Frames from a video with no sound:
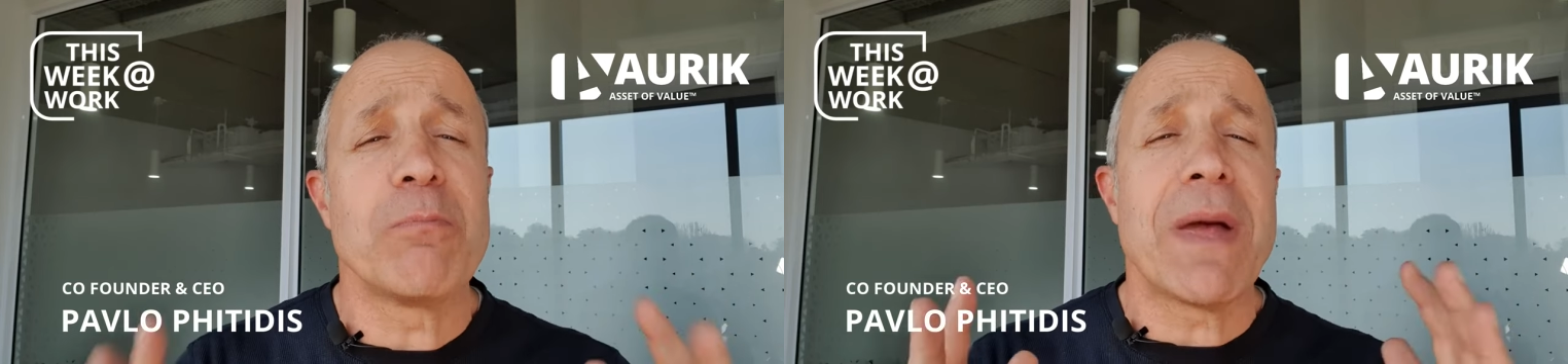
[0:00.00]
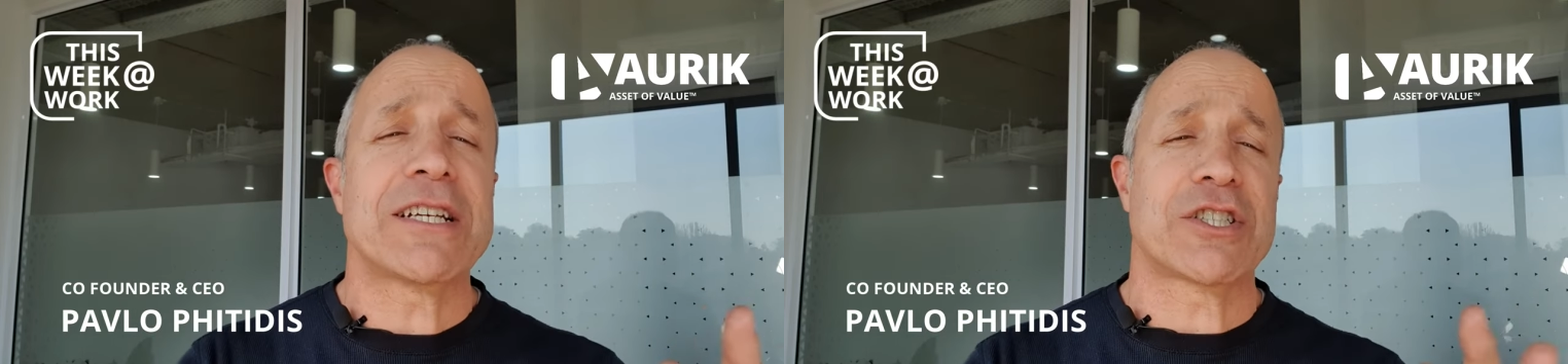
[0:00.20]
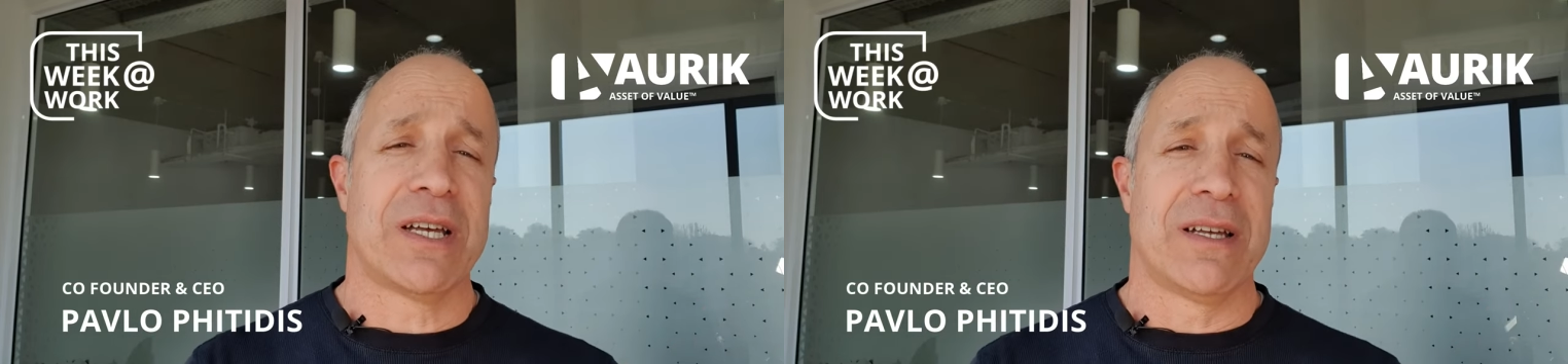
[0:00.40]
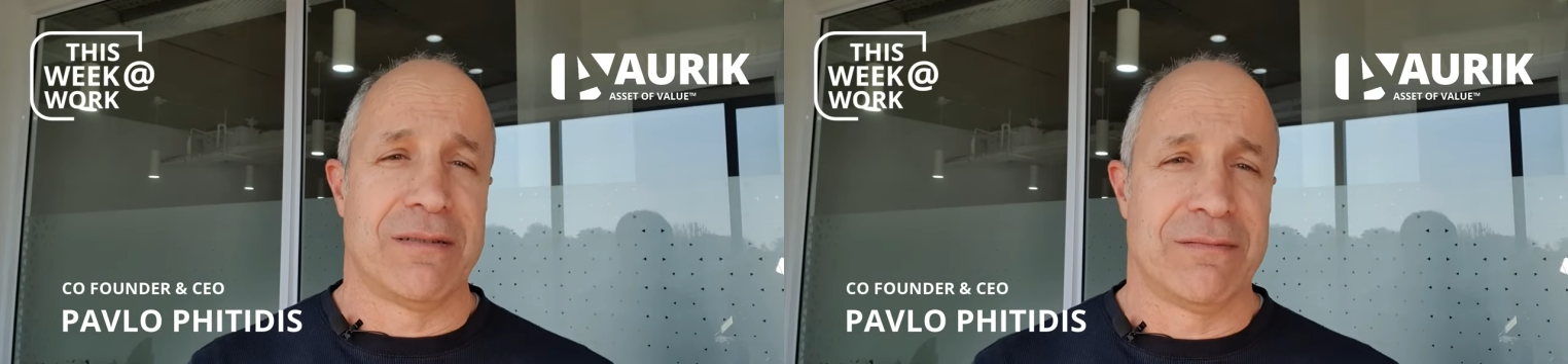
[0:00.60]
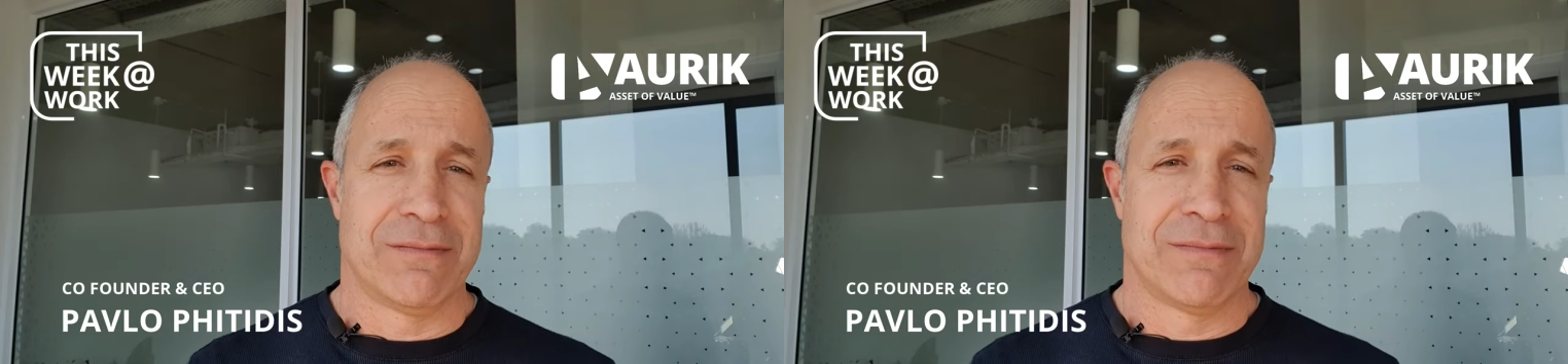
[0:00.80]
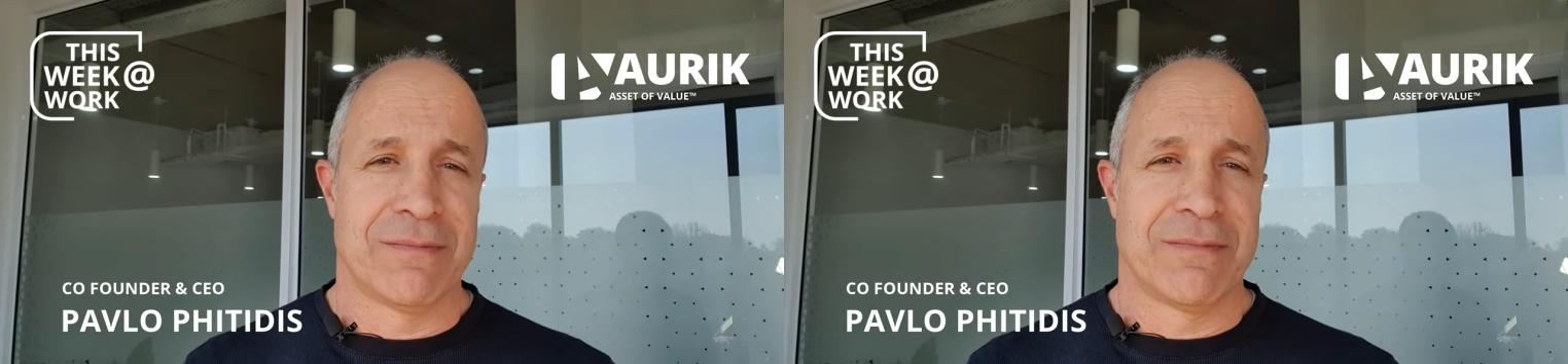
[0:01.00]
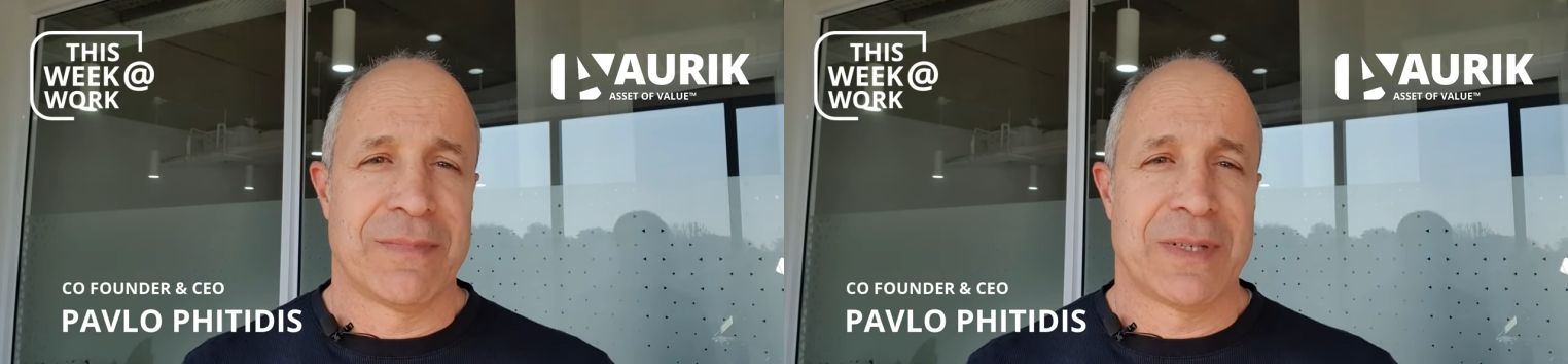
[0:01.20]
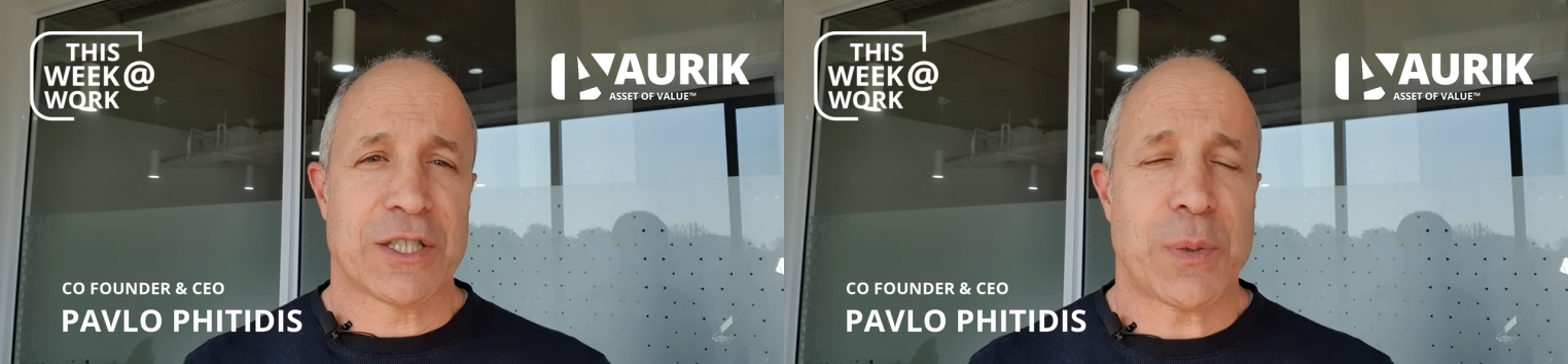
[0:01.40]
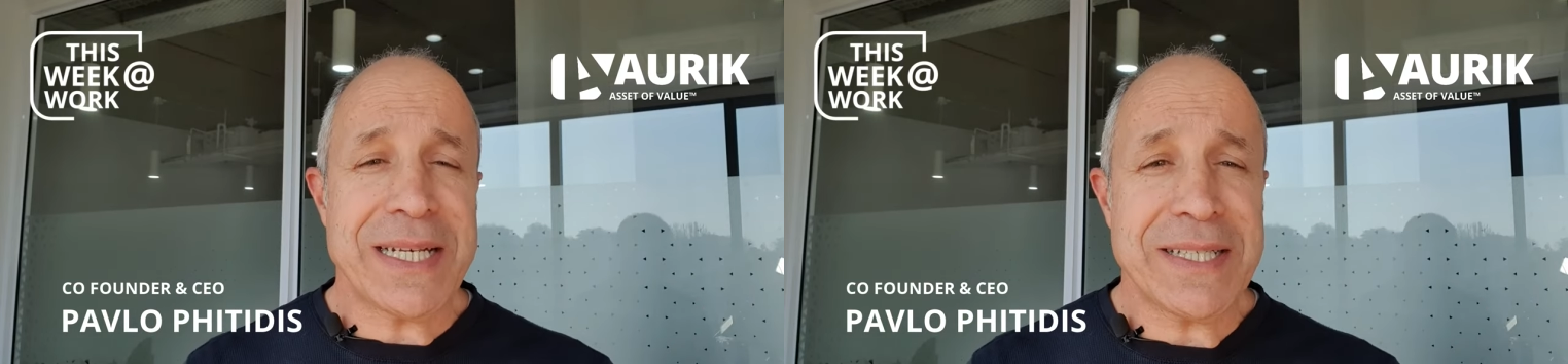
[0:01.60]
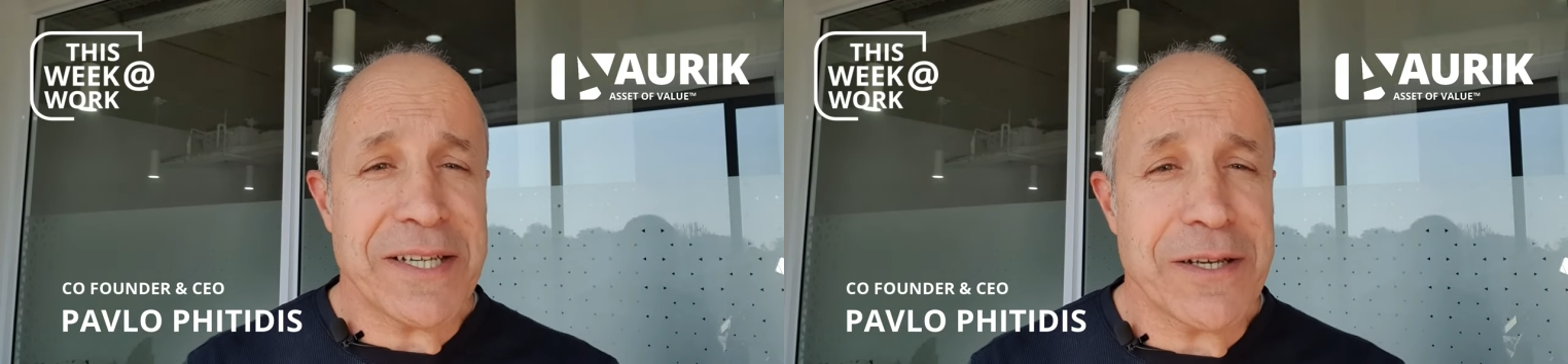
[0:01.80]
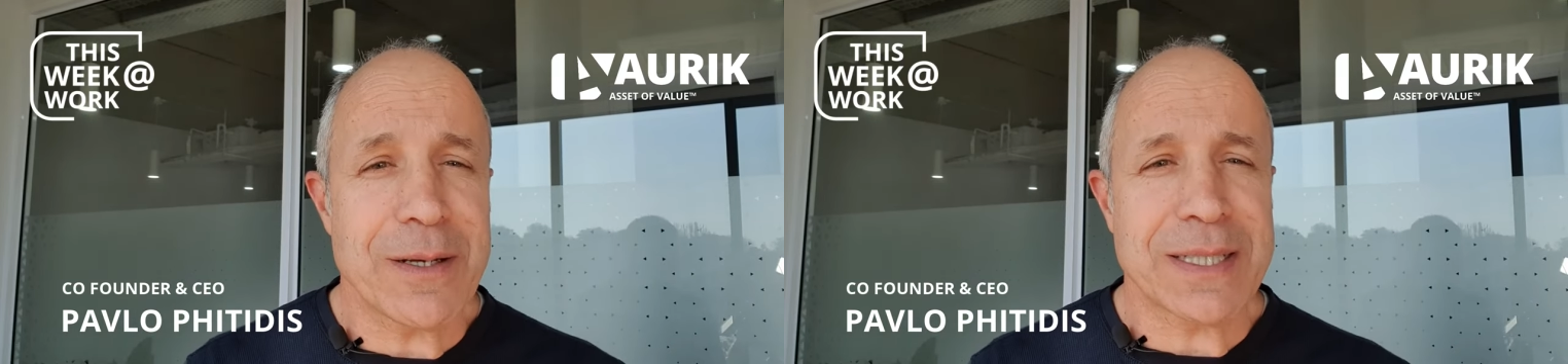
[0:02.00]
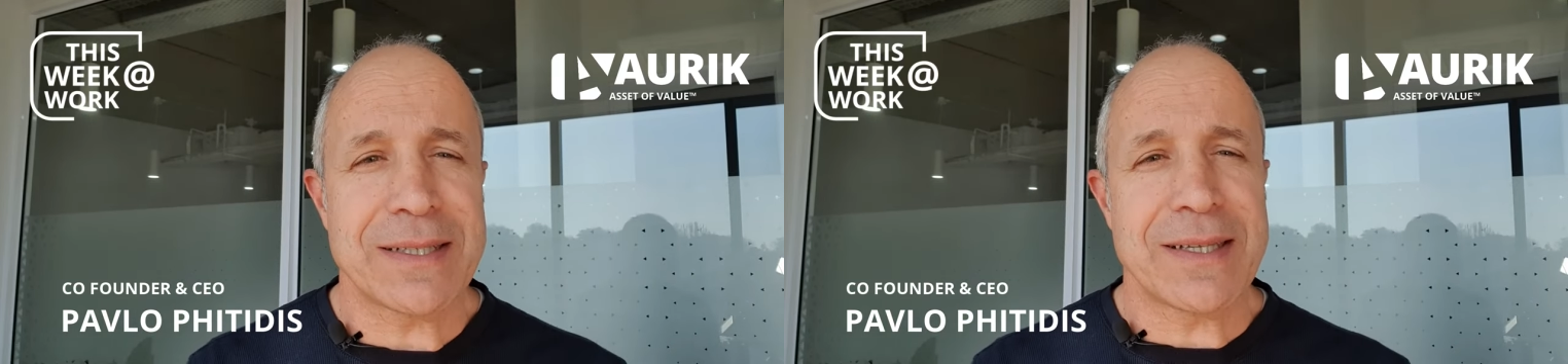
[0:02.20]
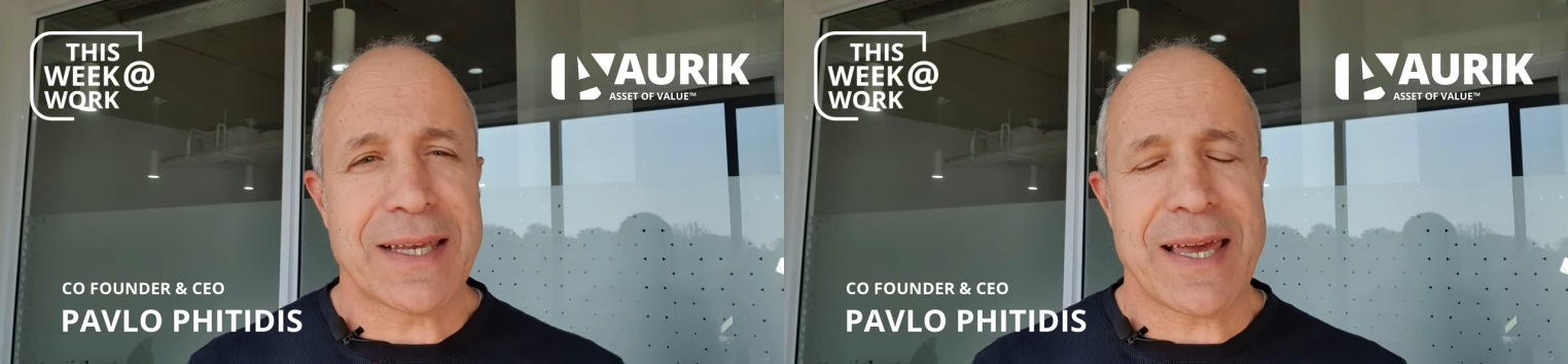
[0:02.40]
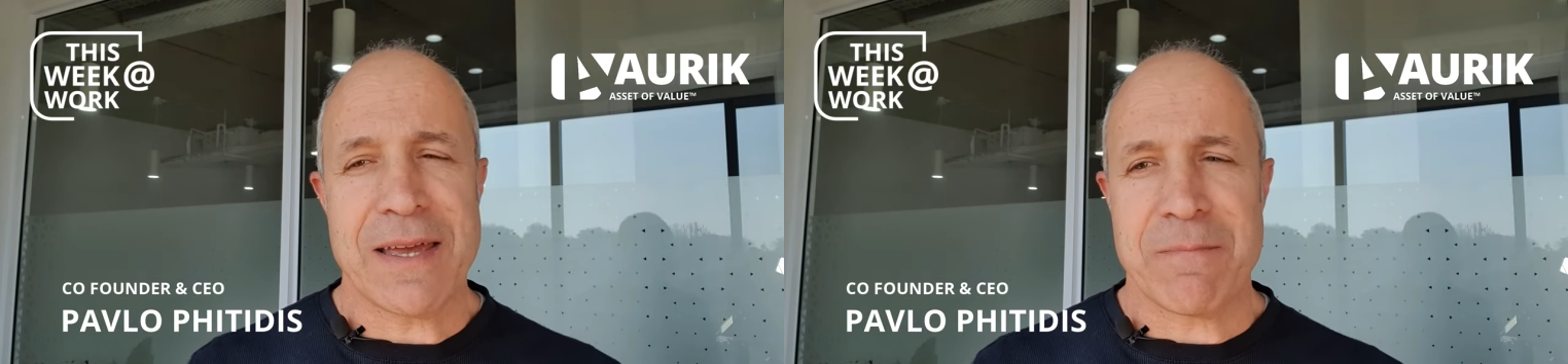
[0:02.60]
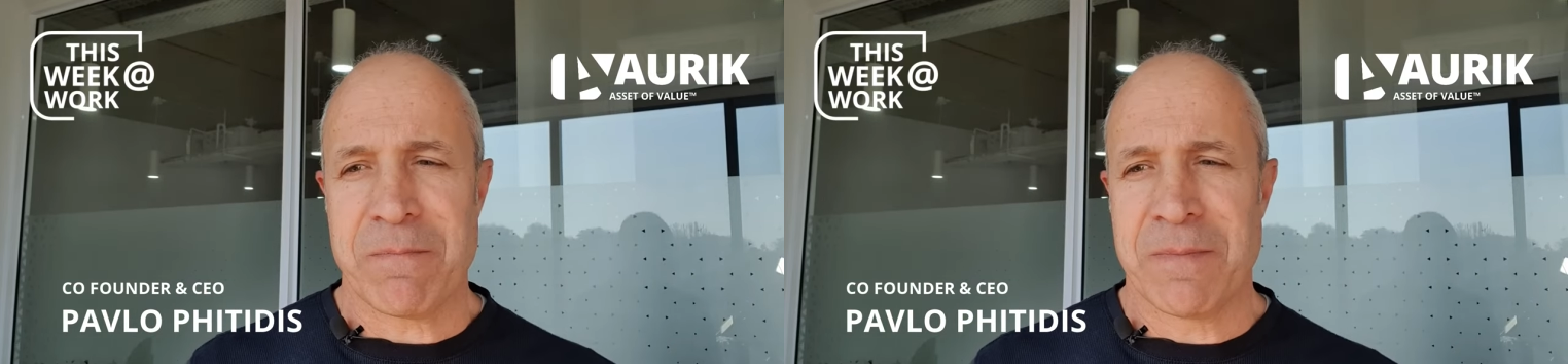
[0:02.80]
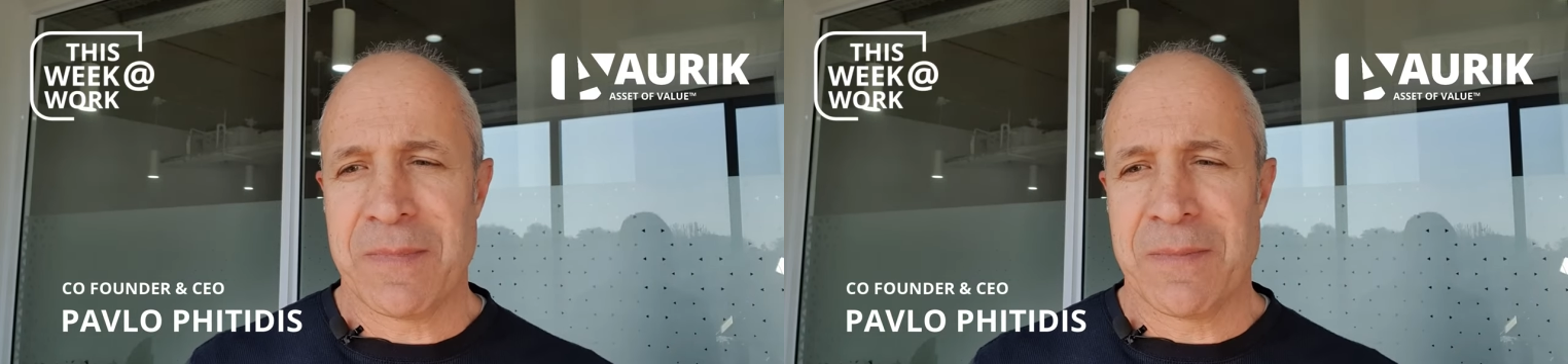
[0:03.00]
measure, 20 years in the game.